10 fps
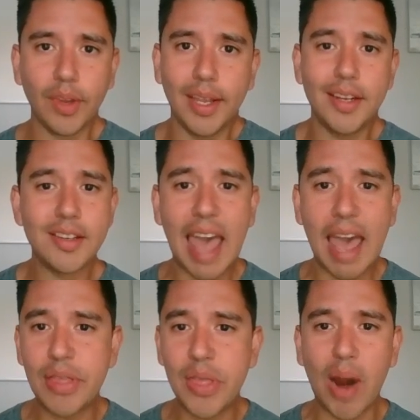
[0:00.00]
And just
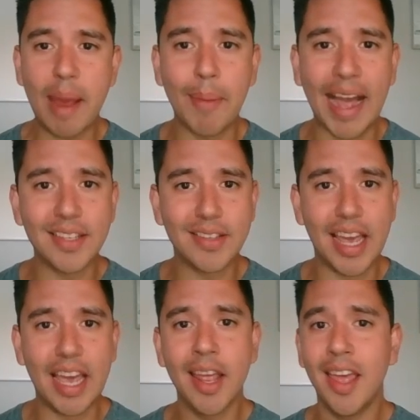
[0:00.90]
having the right
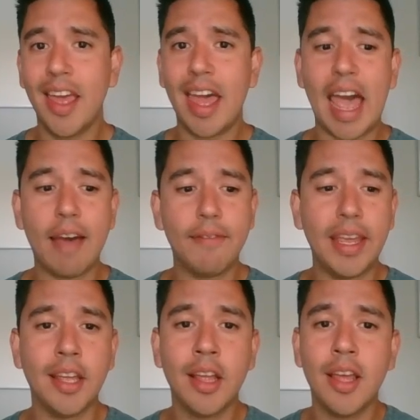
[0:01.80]
mindset,
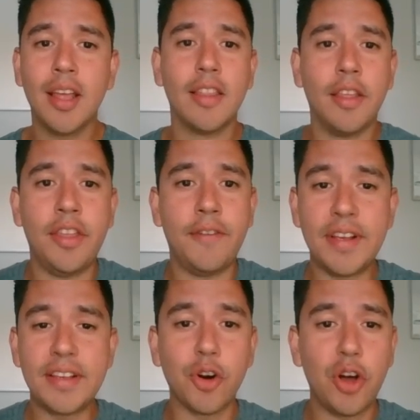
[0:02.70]
having the
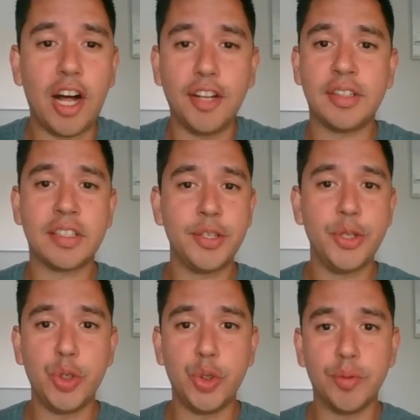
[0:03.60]
physical health
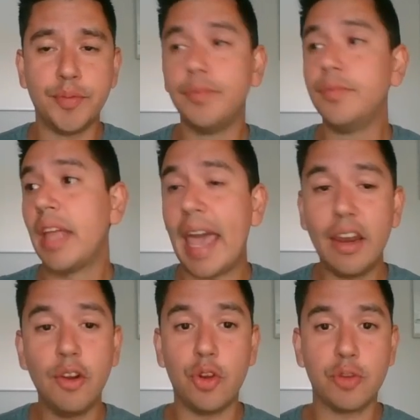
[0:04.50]
to
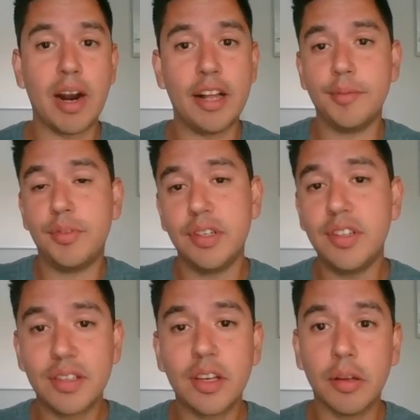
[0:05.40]
handle those problems, you're
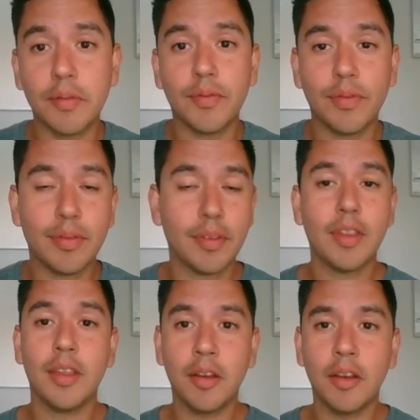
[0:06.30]
just
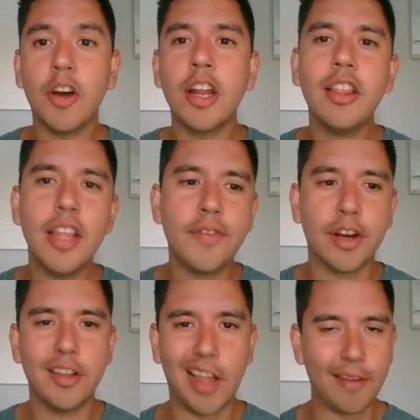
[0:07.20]
going to live a
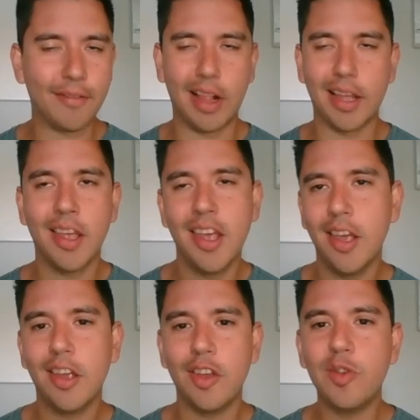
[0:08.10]
good life. Like
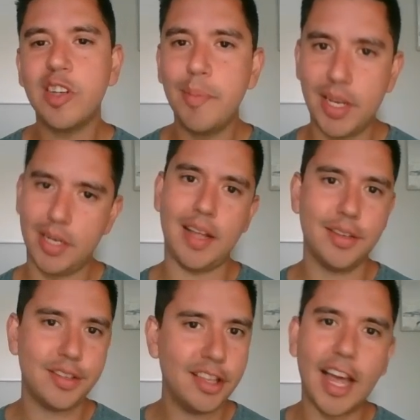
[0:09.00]
you should be
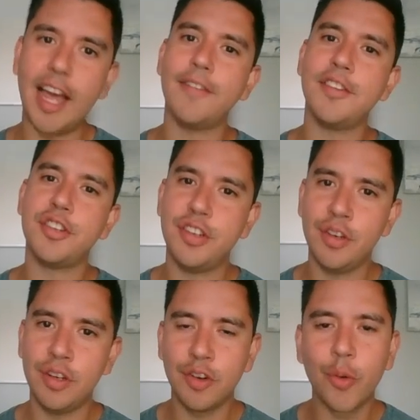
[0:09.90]
challenged in life, you should
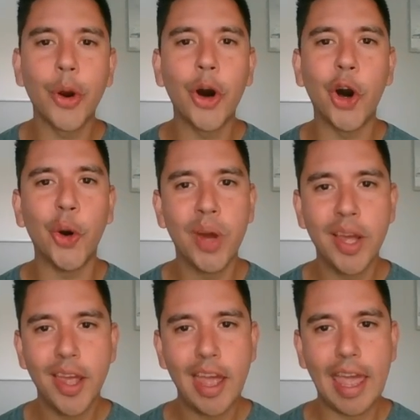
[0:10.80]
grow.
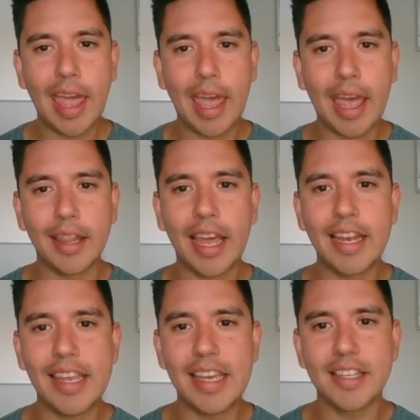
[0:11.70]
And the
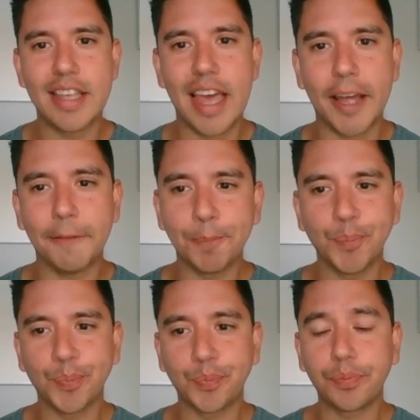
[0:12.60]
idea is that,
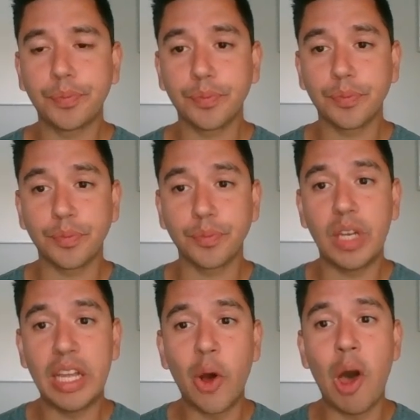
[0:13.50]

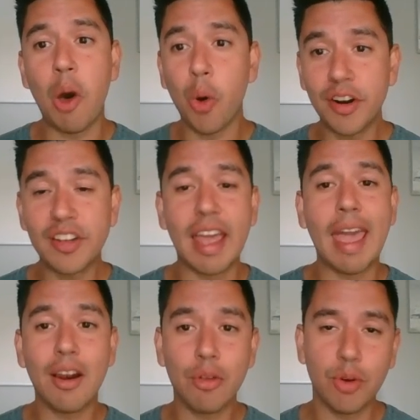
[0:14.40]
in order to
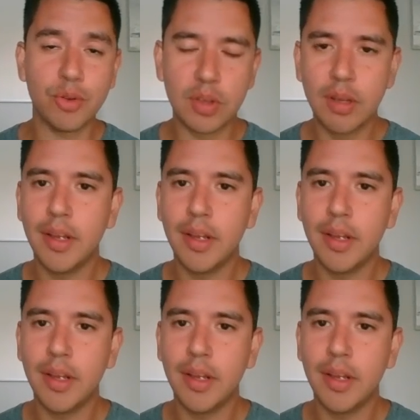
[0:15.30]
handle those